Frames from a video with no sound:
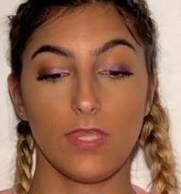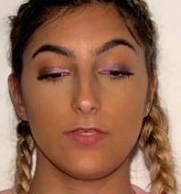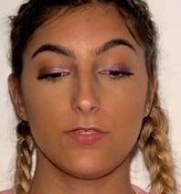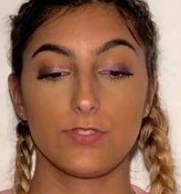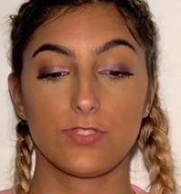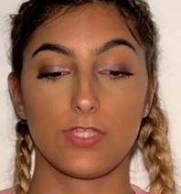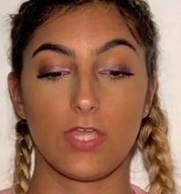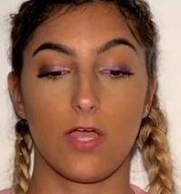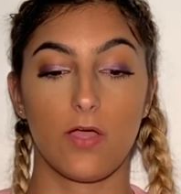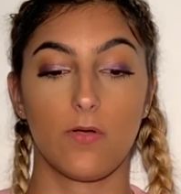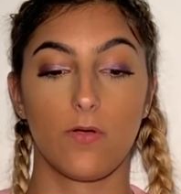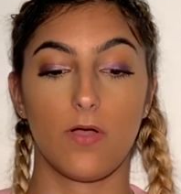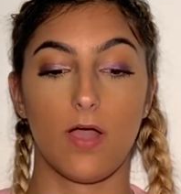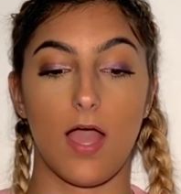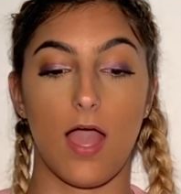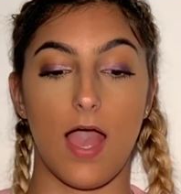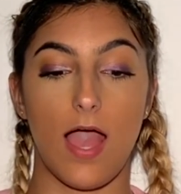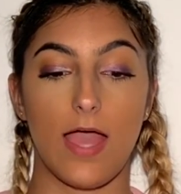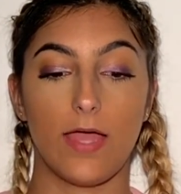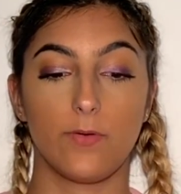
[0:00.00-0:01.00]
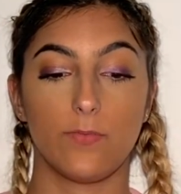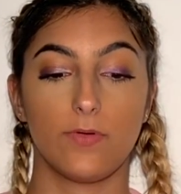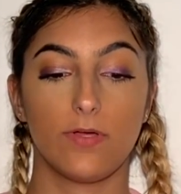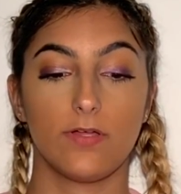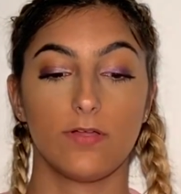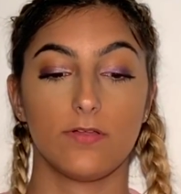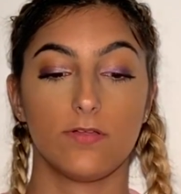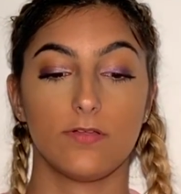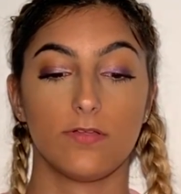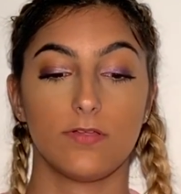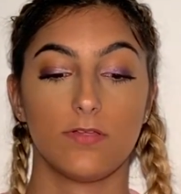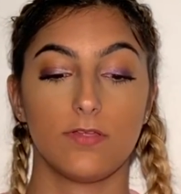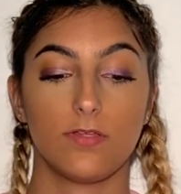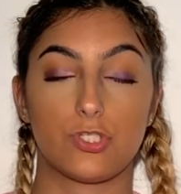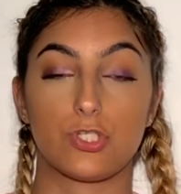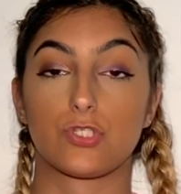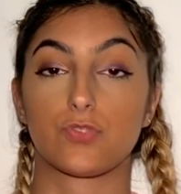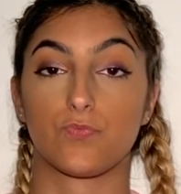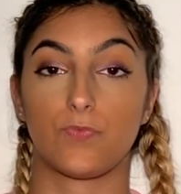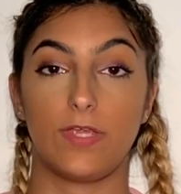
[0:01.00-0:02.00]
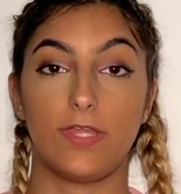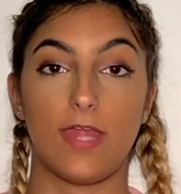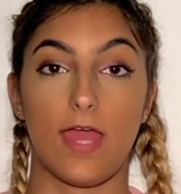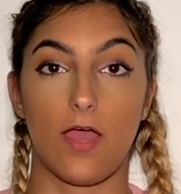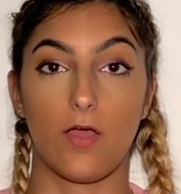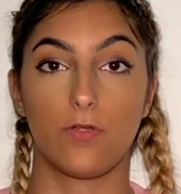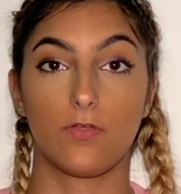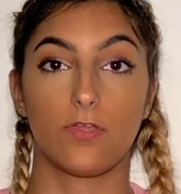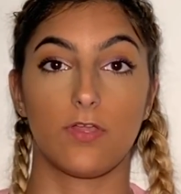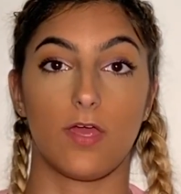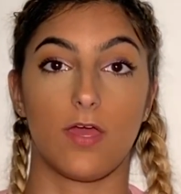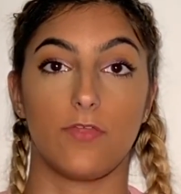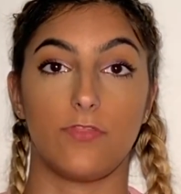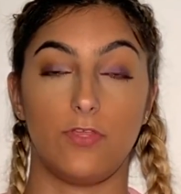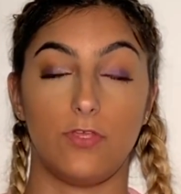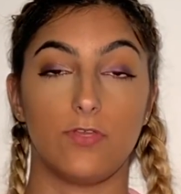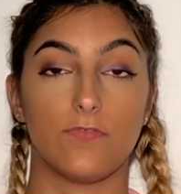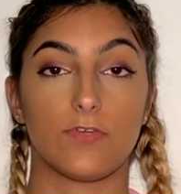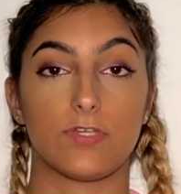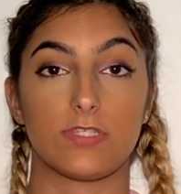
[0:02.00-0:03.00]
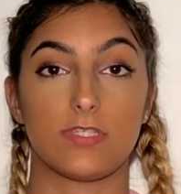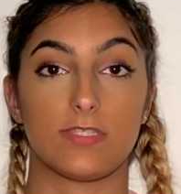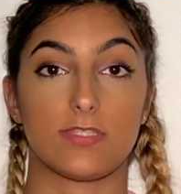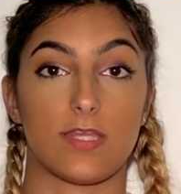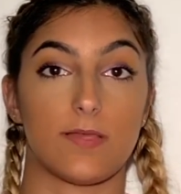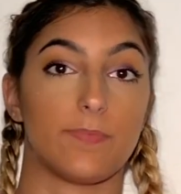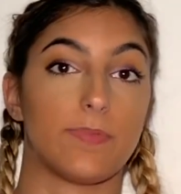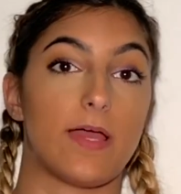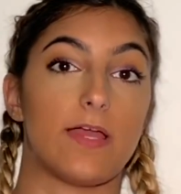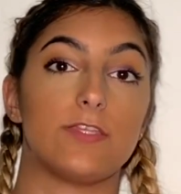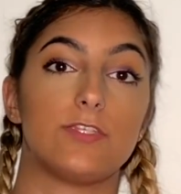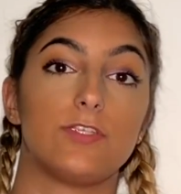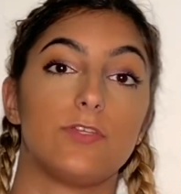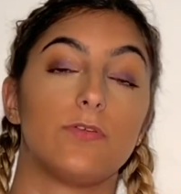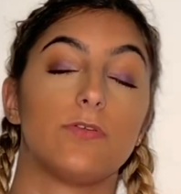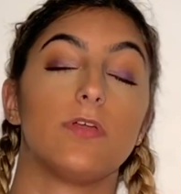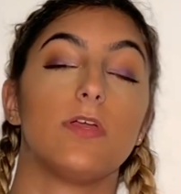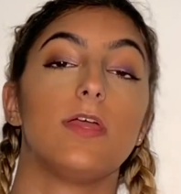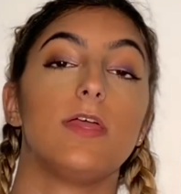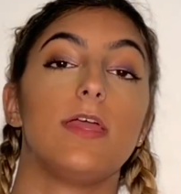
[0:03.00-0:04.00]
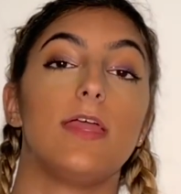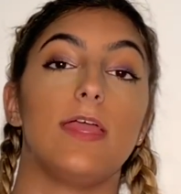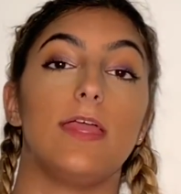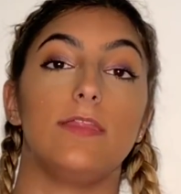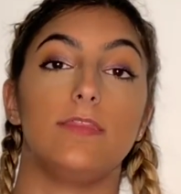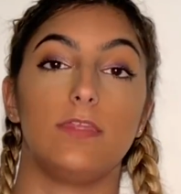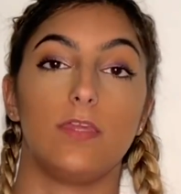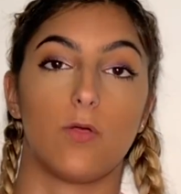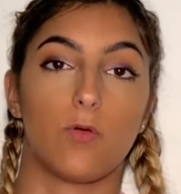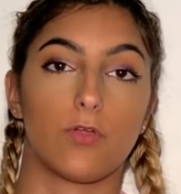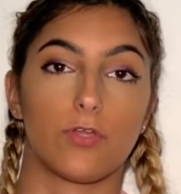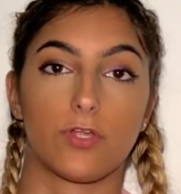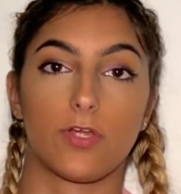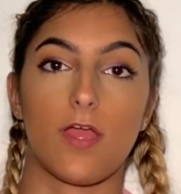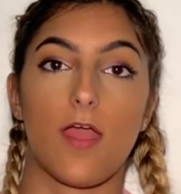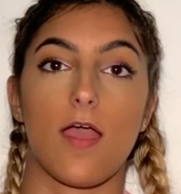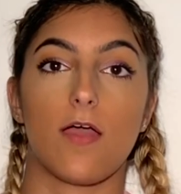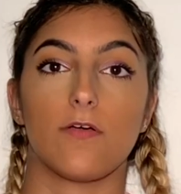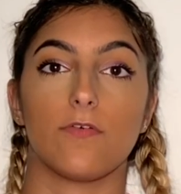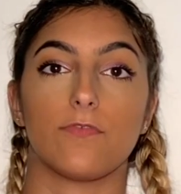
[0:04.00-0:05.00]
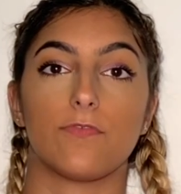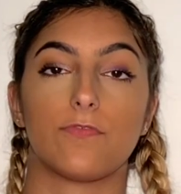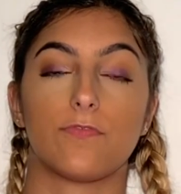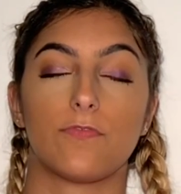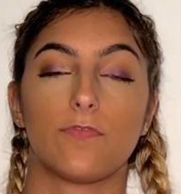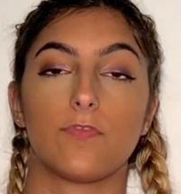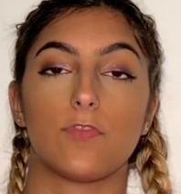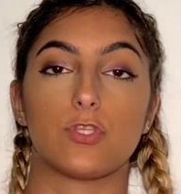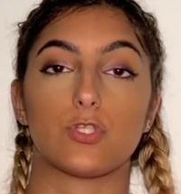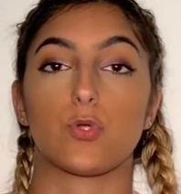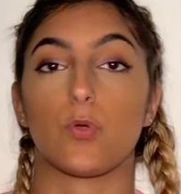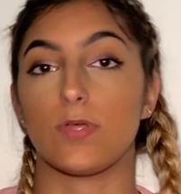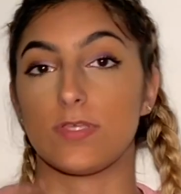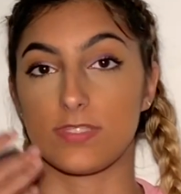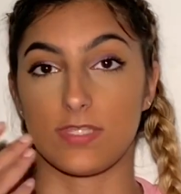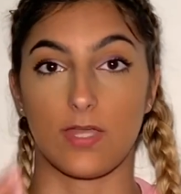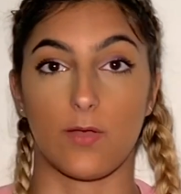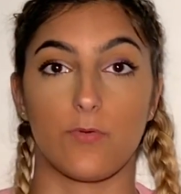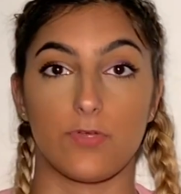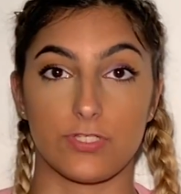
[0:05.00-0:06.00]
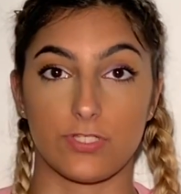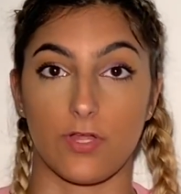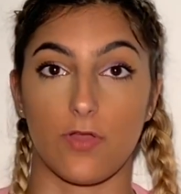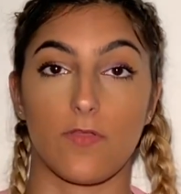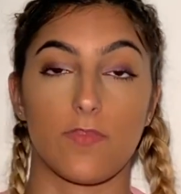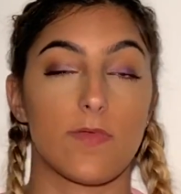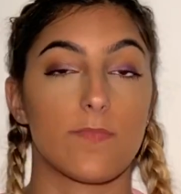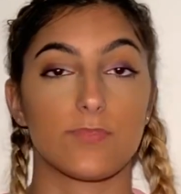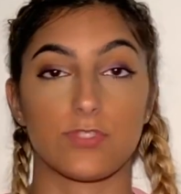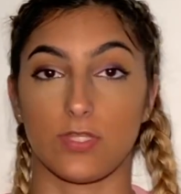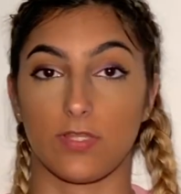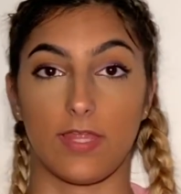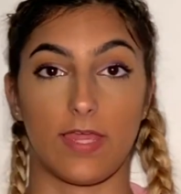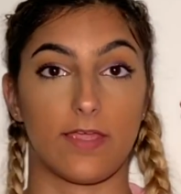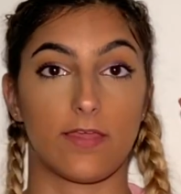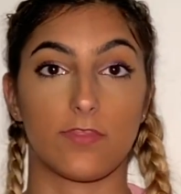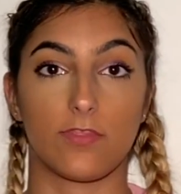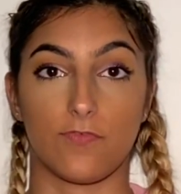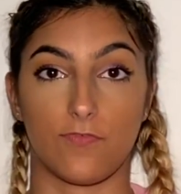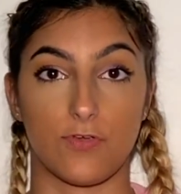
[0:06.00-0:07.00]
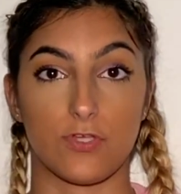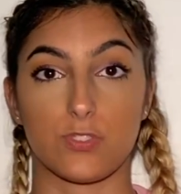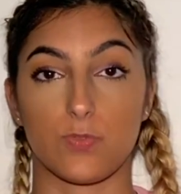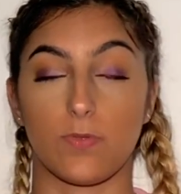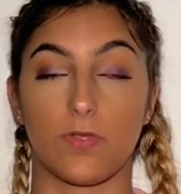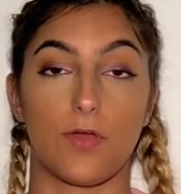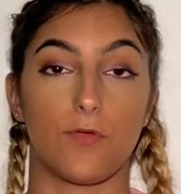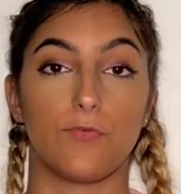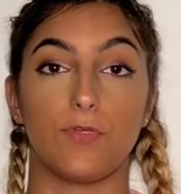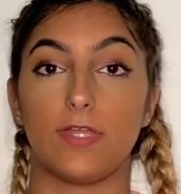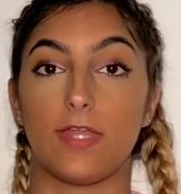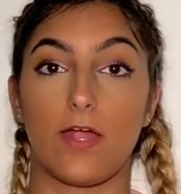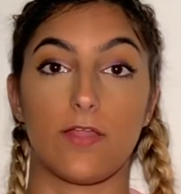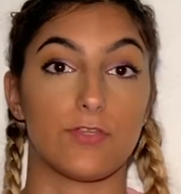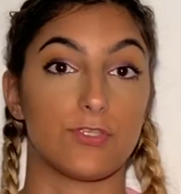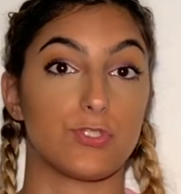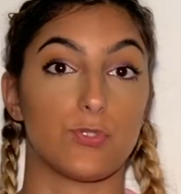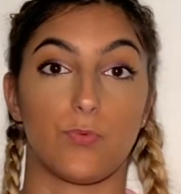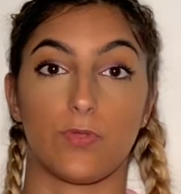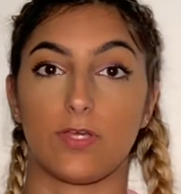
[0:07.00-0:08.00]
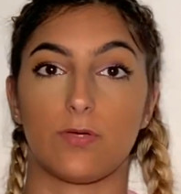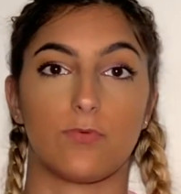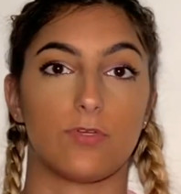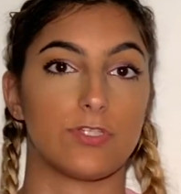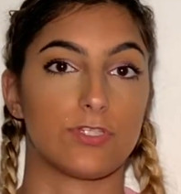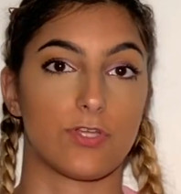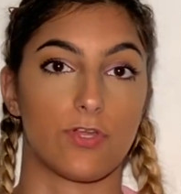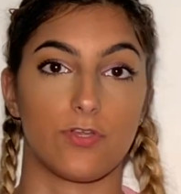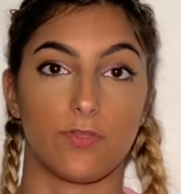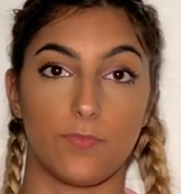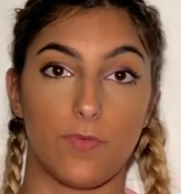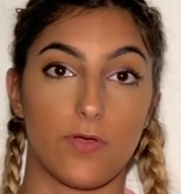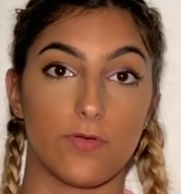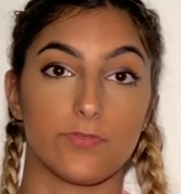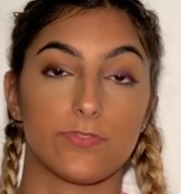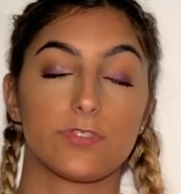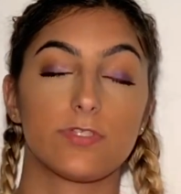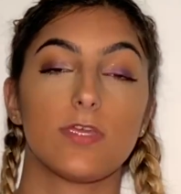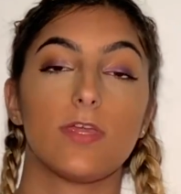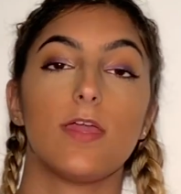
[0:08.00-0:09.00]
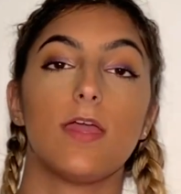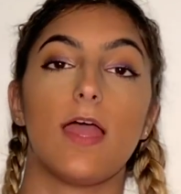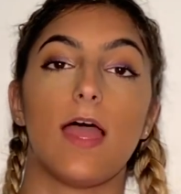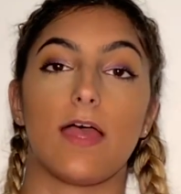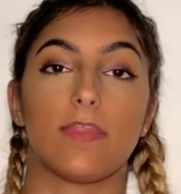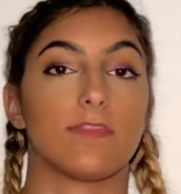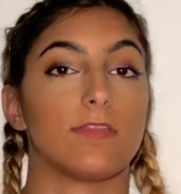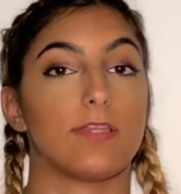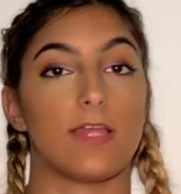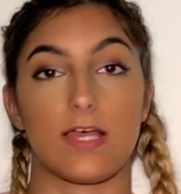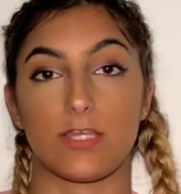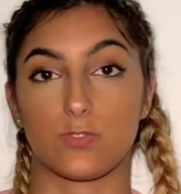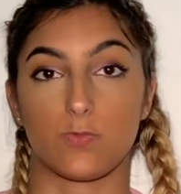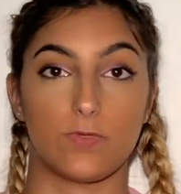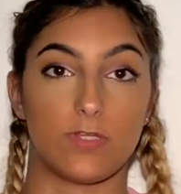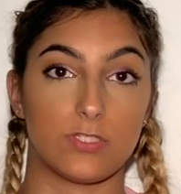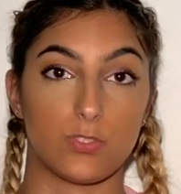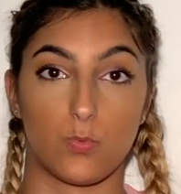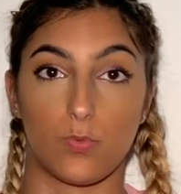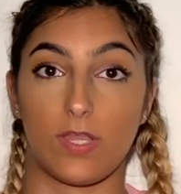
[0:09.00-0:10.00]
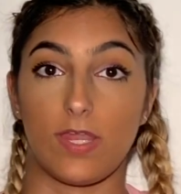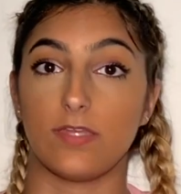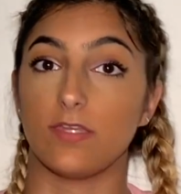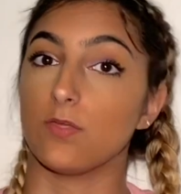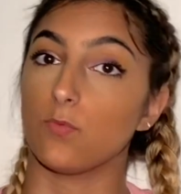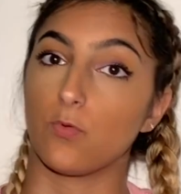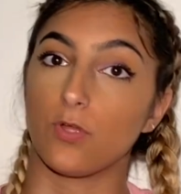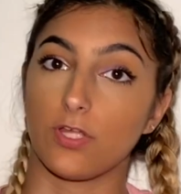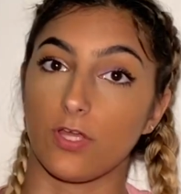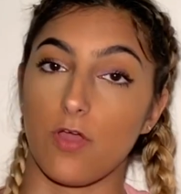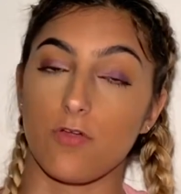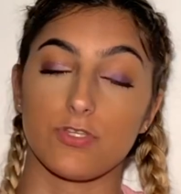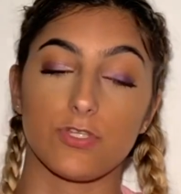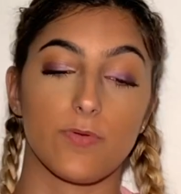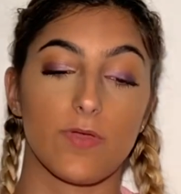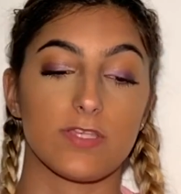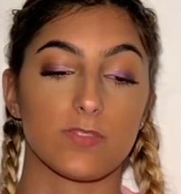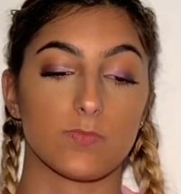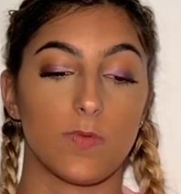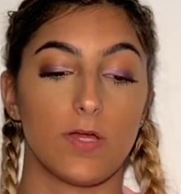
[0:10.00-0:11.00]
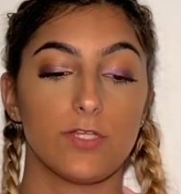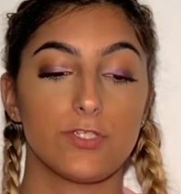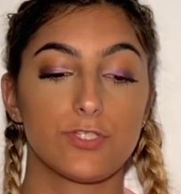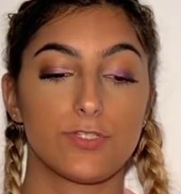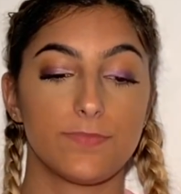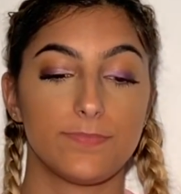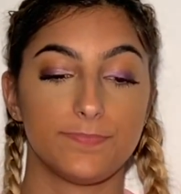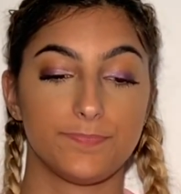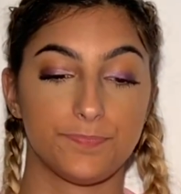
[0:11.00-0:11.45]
So I will just read out the universities I applied to in the order of the choice that I want to go to them. So like the first one I'll read out is the one I wanted to go to most, and the last one is the one I didn't want to go to as much.